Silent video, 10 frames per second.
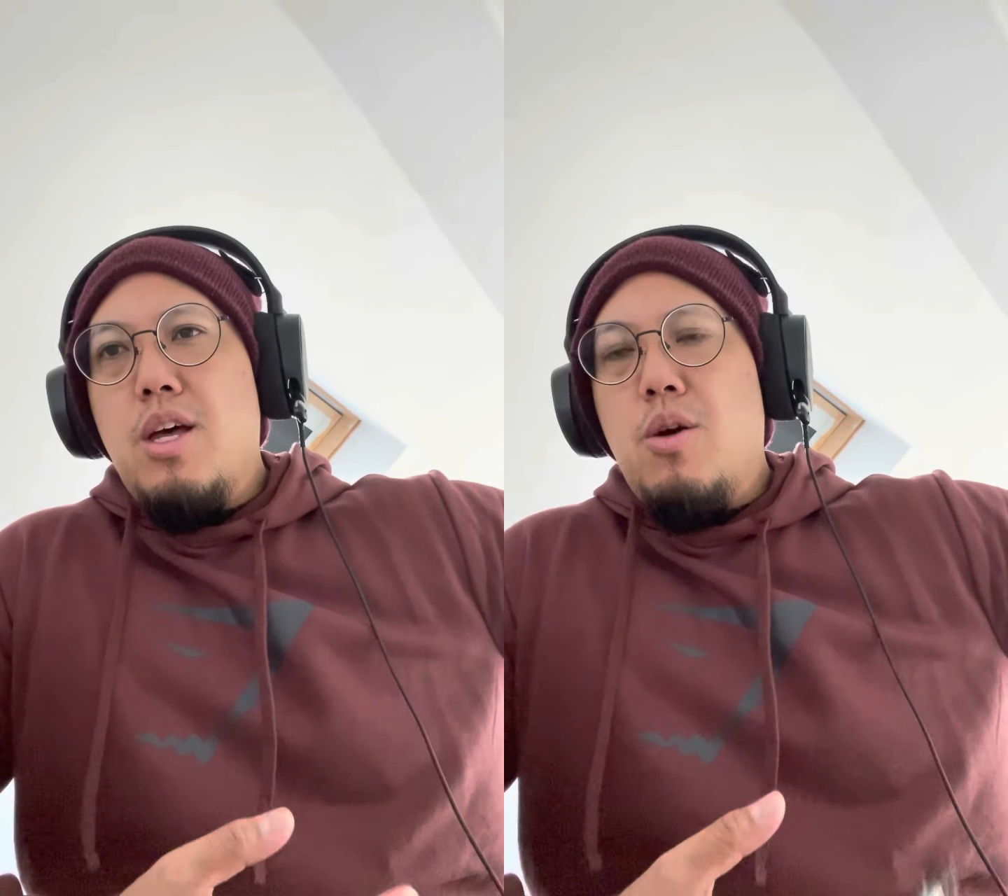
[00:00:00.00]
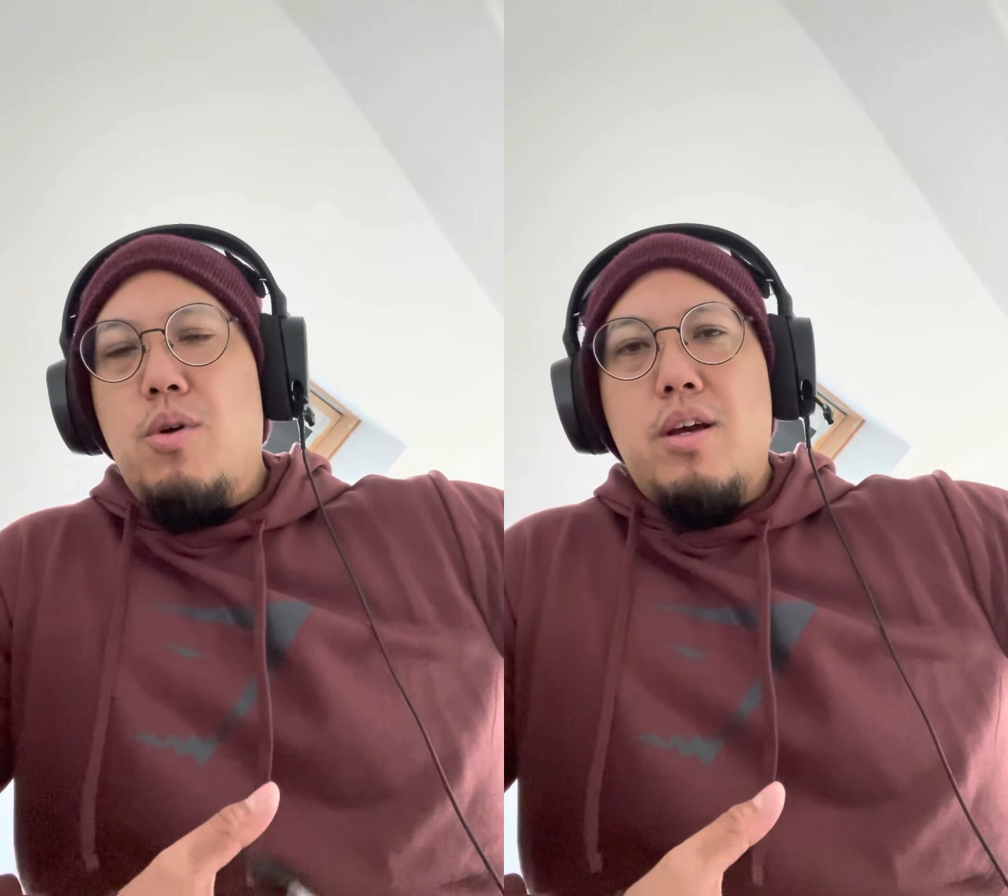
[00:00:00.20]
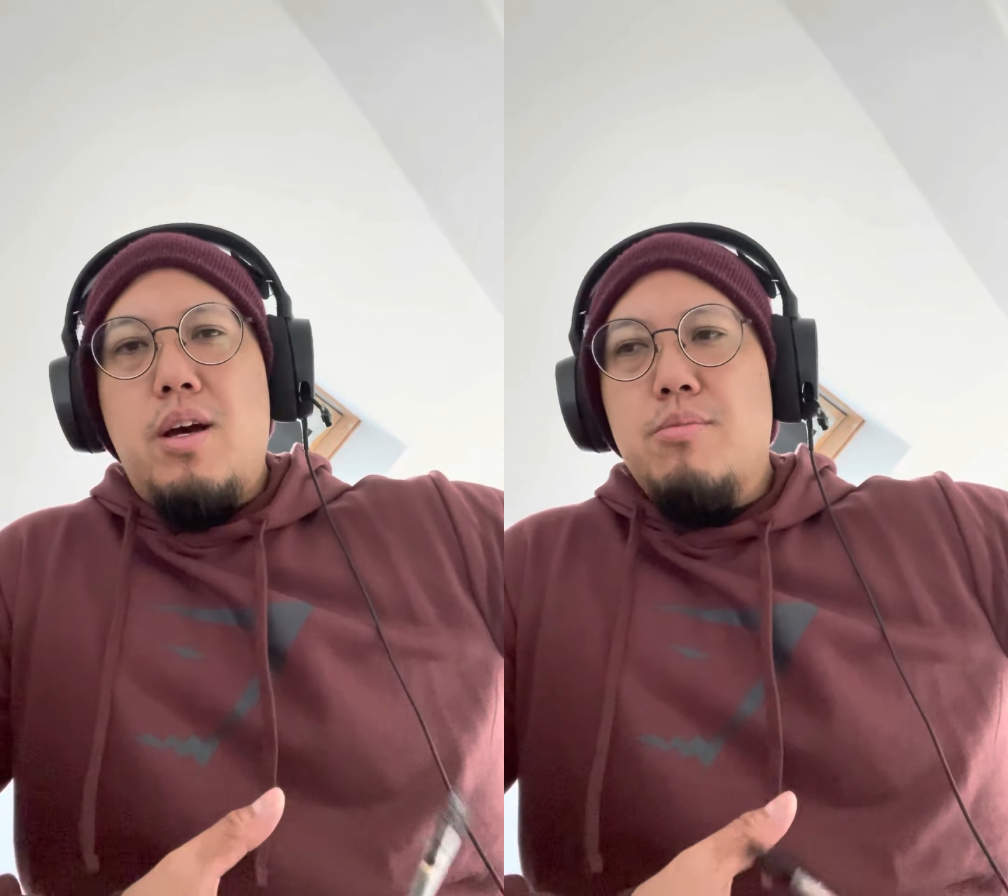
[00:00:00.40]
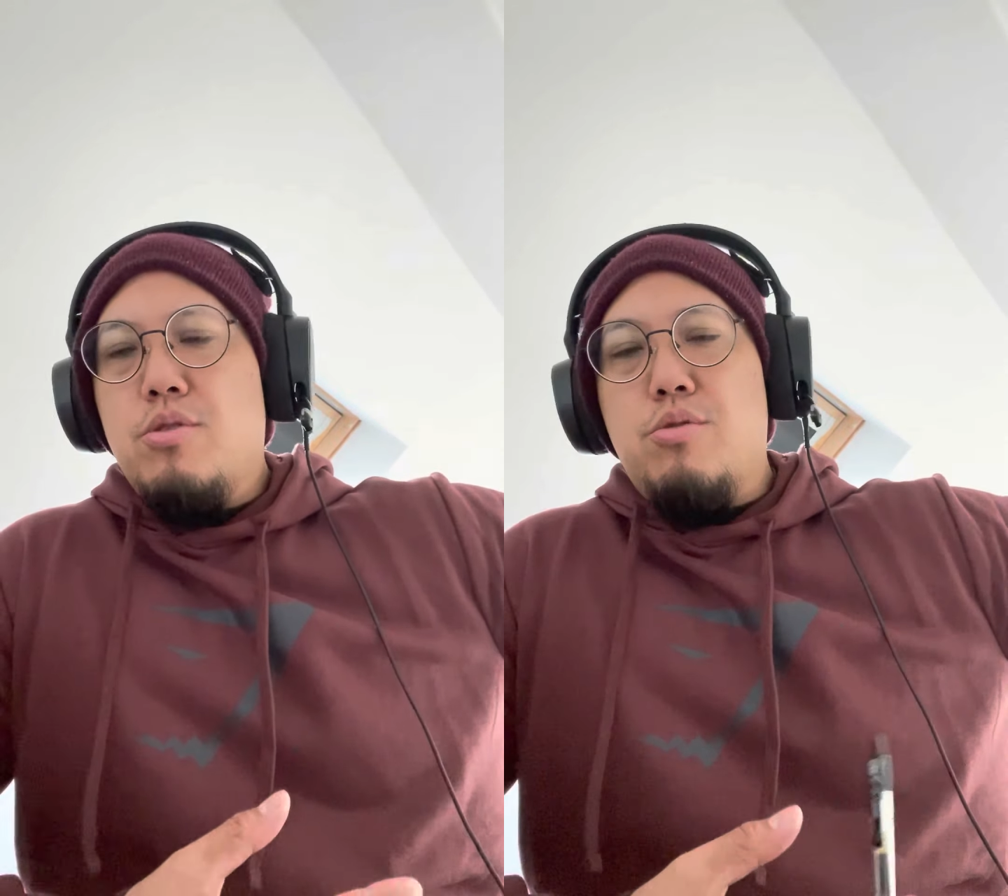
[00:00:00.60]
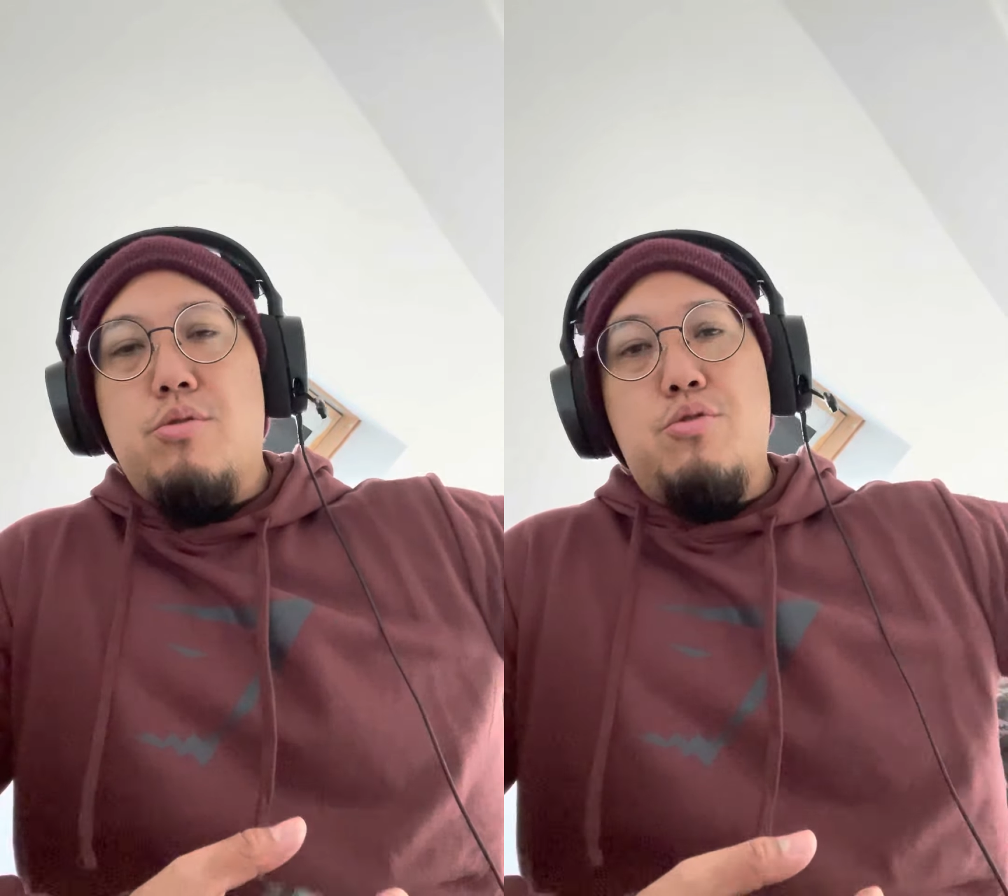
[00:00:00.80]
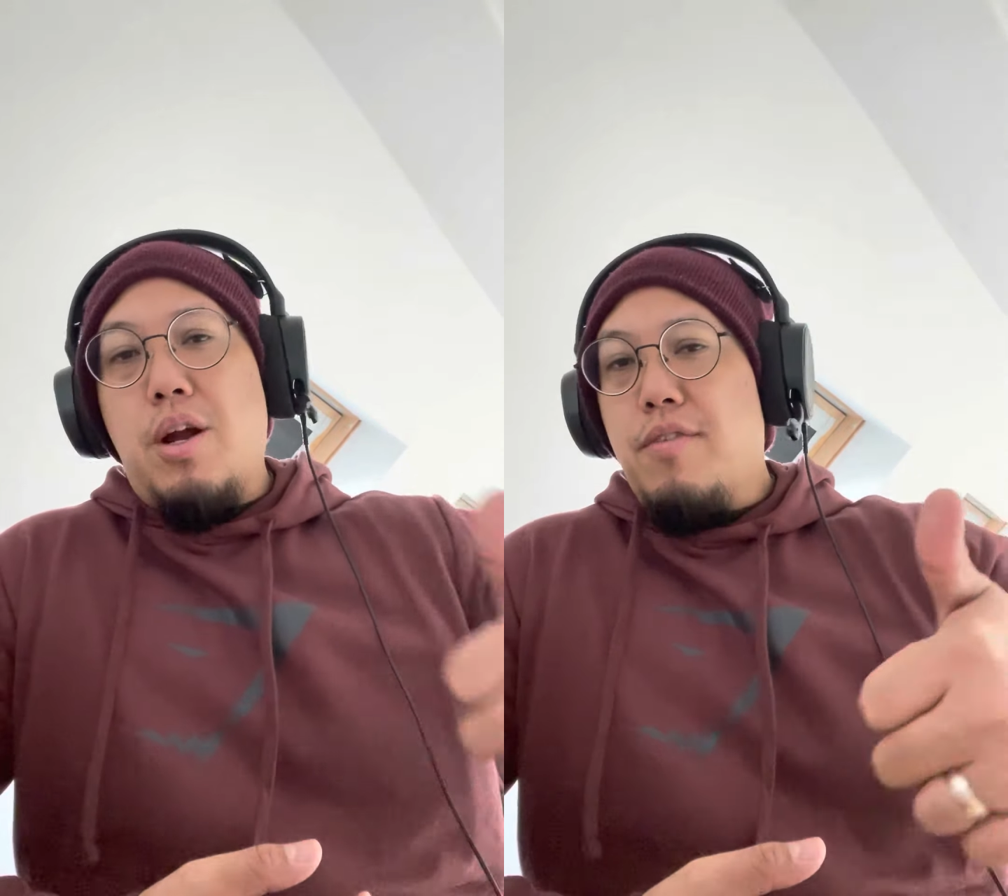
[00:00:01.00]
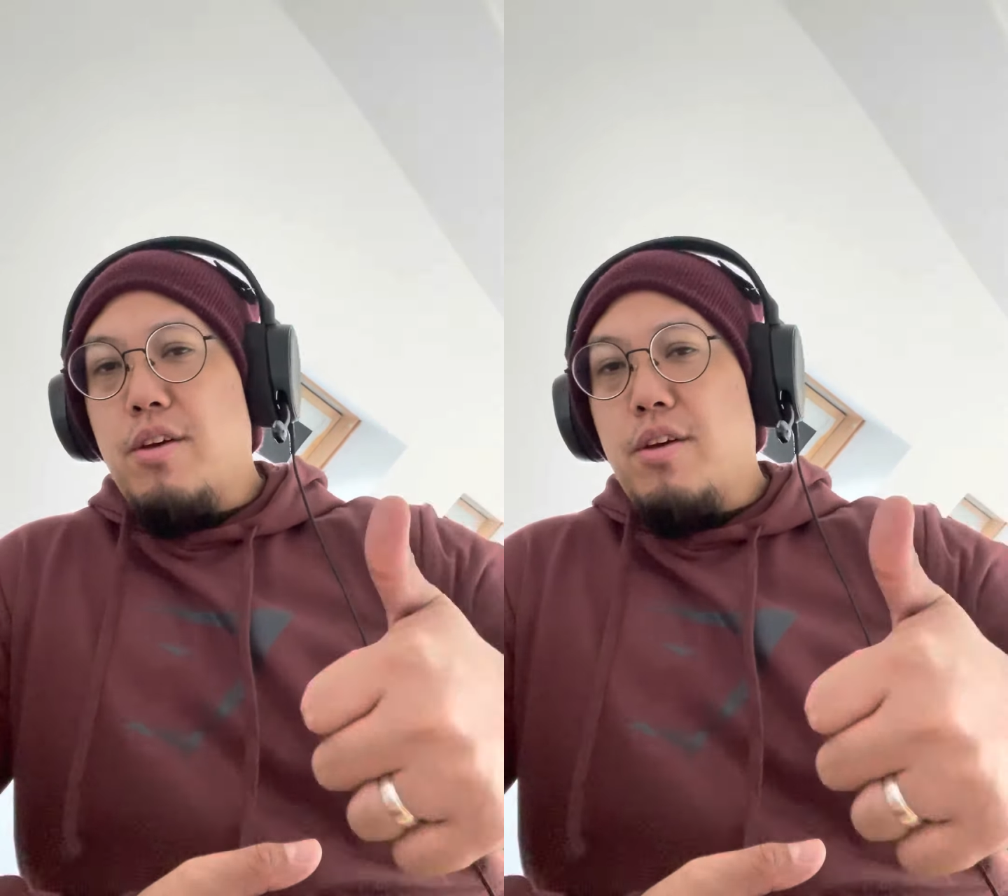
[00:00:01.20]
when it comes to driving